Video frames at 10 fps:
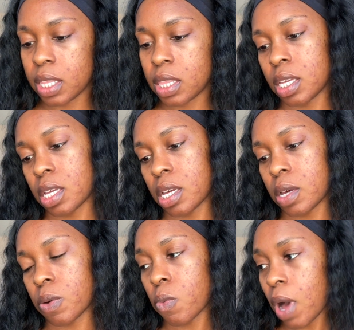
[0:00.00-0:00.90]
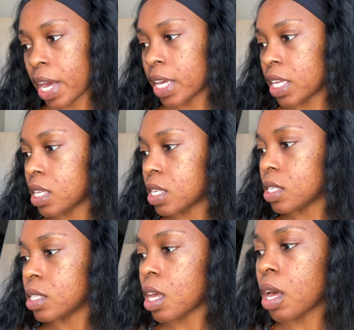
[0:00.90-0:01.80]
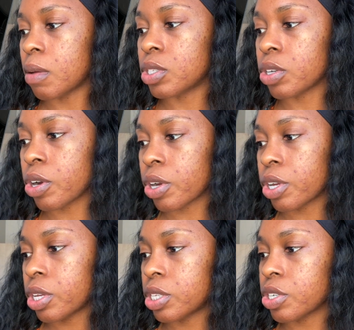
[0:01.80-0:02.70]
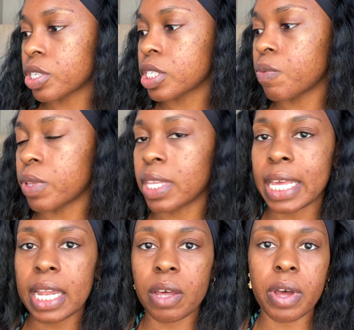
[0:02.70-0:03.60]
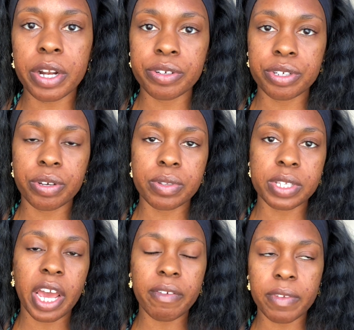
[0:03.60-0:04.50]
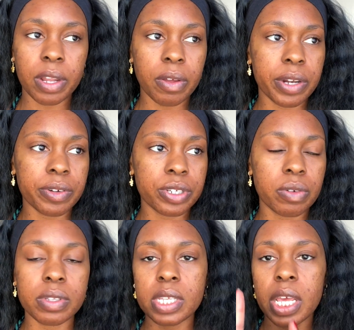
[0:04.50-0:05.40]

The Y is dark skin with yellow undertones. I have yellow undertones.